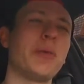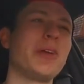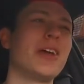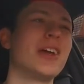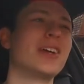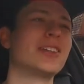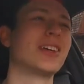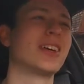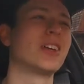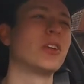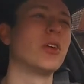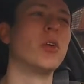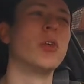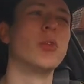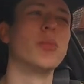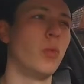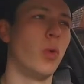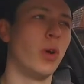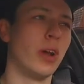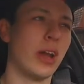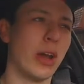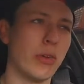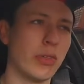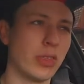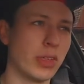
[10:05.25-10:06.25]
because I don't
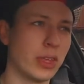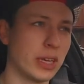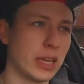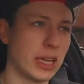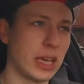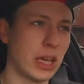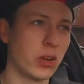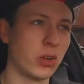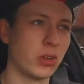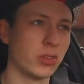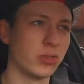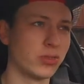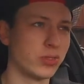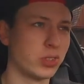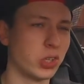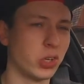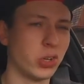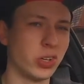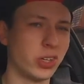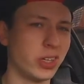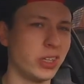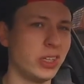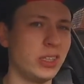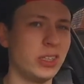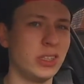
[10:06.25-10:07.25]
want everything to get all
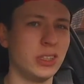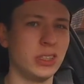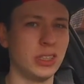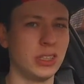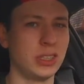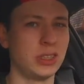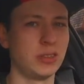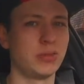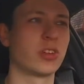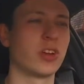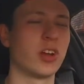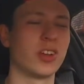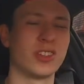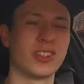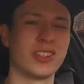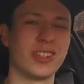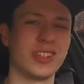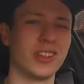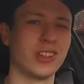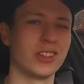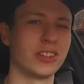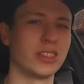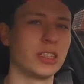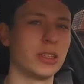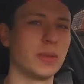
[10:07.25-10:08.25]
dirty and crusty
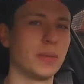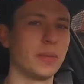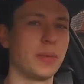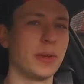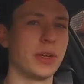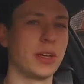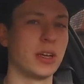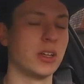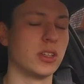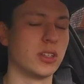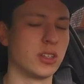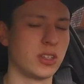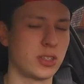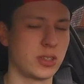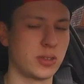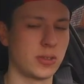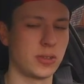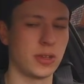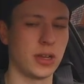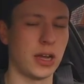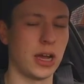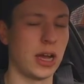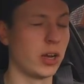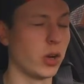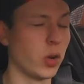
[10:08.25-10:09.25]
looking, because
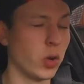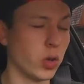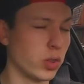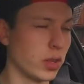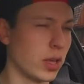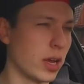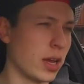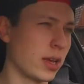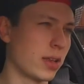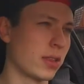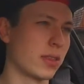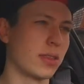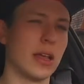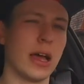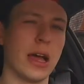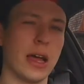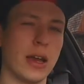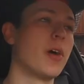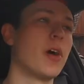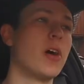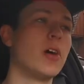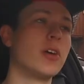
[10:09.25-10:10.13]
I don't like that.